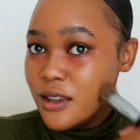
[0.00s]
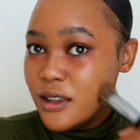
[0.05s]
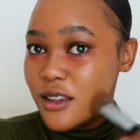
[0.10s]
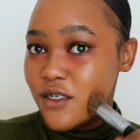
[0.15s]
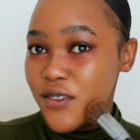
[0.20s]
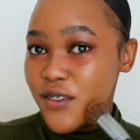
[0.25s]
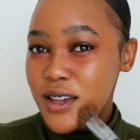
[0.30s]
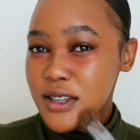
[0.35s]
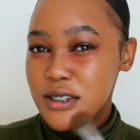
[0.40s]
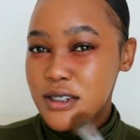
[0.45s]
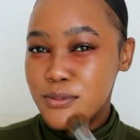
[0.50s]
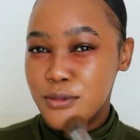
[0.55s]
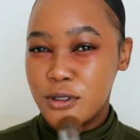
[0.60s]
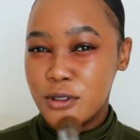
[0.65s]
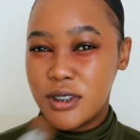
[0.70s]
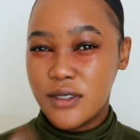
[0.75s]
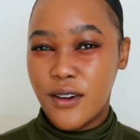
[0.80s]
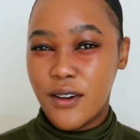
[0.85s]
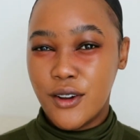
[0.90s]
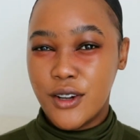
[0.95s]
The Fenty
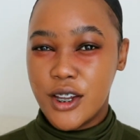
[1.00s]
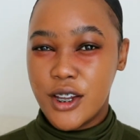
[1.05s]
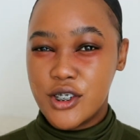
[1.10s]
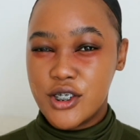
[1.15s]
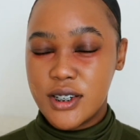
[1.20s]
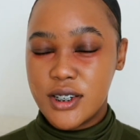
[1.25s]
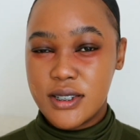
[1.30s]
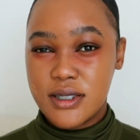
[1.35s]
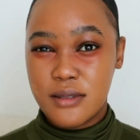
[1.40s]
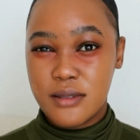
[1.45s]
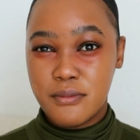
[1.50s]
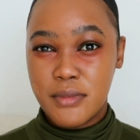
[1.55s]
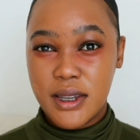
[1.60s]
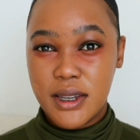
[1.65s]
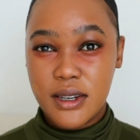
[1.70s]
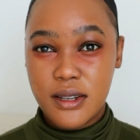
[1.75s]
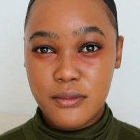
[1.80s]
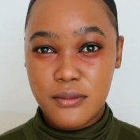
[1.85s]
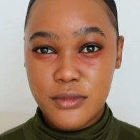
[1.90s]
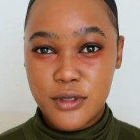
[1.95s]
Beauty foundation is a
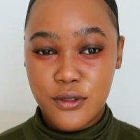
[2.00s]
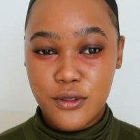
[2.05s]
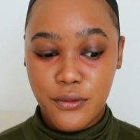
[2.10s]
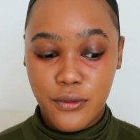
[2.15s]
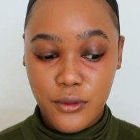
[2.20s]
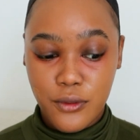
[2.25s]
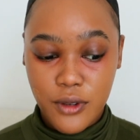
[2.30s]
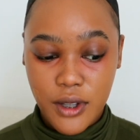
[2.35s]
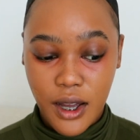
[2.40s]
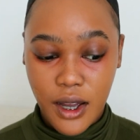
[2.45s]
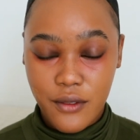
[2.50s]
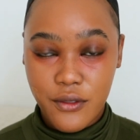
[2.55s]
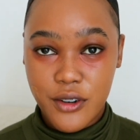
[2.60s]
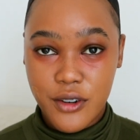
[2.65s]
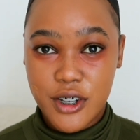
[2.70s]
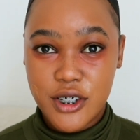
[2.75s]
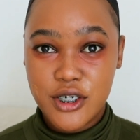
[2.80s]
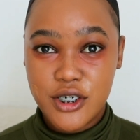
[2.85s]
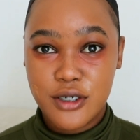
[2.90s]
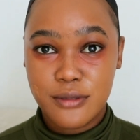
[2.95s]
medium to full
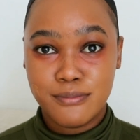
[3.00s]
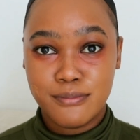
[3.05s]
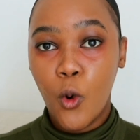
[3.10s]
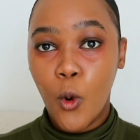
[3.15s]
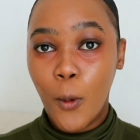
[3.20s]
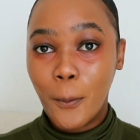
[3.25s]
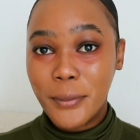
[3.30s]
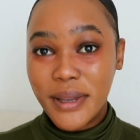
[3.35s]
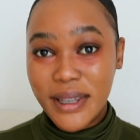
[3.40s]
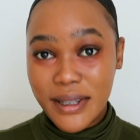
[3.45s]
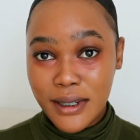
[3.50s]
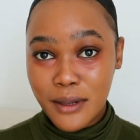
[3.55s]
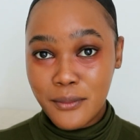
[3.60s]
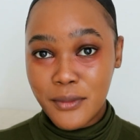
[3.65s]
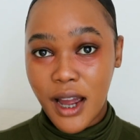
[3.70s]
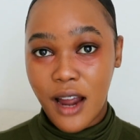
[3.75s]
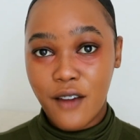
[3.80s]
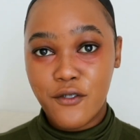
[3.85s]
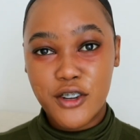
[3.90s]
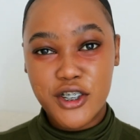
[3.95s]
coverage, or
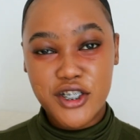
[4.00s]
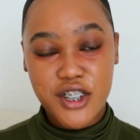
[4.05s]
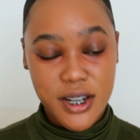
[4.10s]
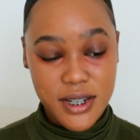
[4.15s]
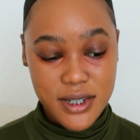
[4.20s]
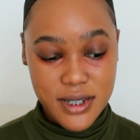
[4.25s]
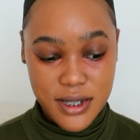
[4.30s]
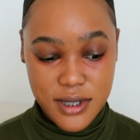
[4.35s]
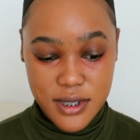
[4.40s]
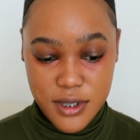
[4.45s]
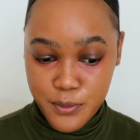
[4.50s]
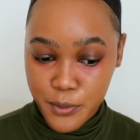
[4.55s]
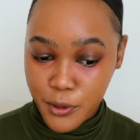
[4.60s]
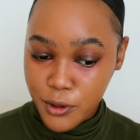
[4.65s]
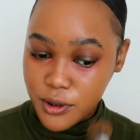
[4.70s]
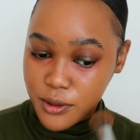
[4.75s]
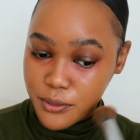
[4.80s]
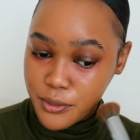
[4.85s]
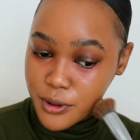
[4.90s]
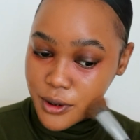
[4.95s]
medium coverage, and it is
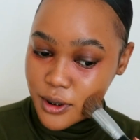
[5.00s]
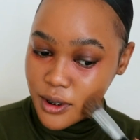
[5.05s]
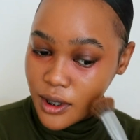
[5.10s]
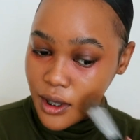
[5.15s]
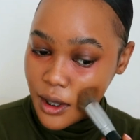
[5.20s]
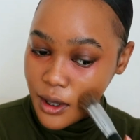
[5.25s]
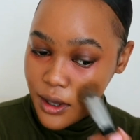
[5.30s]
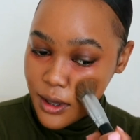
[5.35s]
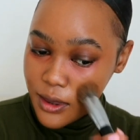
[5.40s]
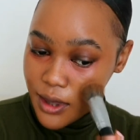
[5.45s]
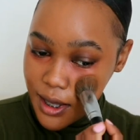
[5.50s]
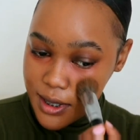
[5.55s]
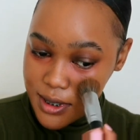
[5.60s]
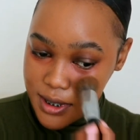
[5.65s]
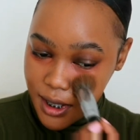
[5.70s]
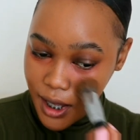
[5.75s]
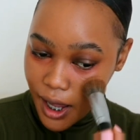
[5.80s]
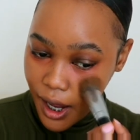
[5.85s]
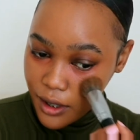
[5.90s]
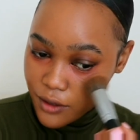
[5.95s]
buildable. That's
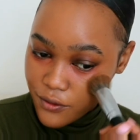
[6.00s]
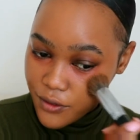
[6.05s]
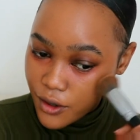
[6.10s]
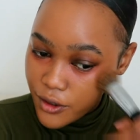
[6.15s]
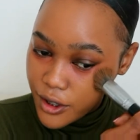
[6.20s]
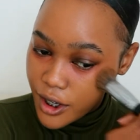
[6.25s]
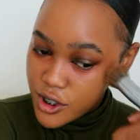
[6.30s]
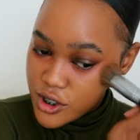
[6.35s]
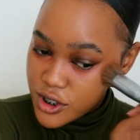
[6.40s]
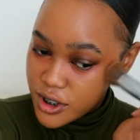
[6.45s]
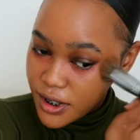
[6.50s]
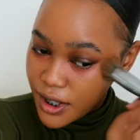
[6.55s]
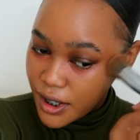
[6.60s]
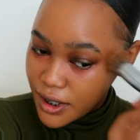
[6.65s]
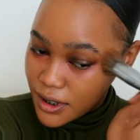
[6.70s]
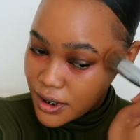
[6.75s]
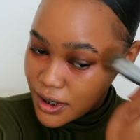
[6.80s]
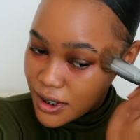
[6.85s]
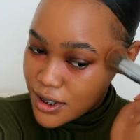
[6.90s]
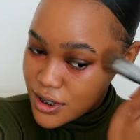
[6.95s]
the kind of foundation that
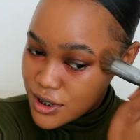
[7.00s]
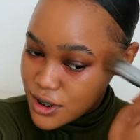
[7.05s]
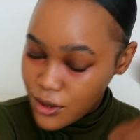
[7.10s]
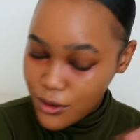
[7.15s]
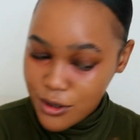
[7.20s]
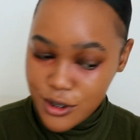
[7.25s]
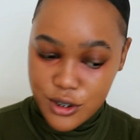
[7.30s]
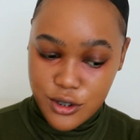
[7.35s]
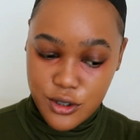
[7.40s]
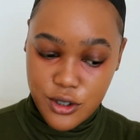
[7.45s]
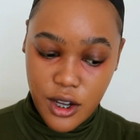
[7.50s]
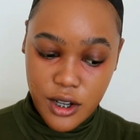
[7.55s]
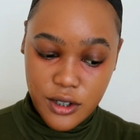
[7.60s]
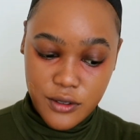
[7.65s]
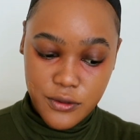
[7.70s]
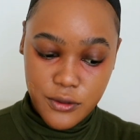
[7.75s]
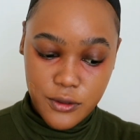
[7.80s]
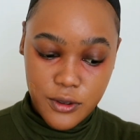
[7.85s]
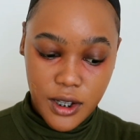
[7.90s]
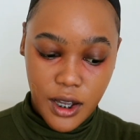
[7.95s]
it is, so it's not
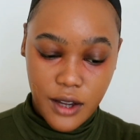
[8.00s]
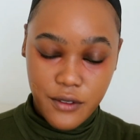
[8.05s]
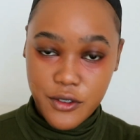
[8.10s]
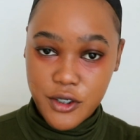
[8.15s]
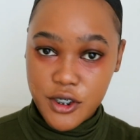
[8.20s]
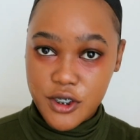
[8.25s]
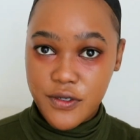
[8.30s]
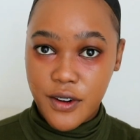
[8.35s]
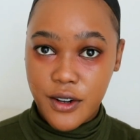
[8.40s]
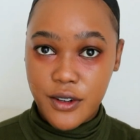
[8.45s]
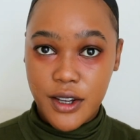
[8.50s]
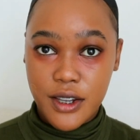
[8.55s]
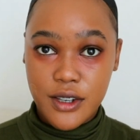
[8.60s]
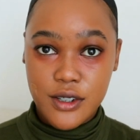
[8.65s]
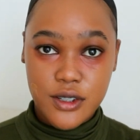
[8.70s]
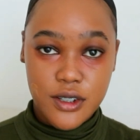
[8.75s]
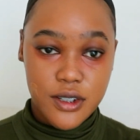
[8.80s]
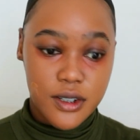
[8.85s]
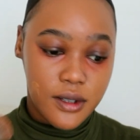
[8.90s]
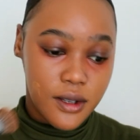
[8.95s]
a full coverage
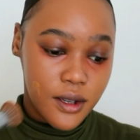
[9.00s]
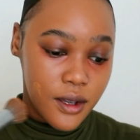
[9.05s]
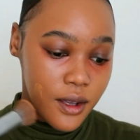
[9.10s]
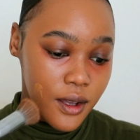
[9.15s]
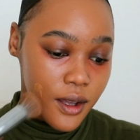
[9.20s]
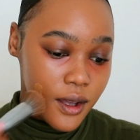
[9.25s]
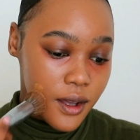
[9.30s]
foundation.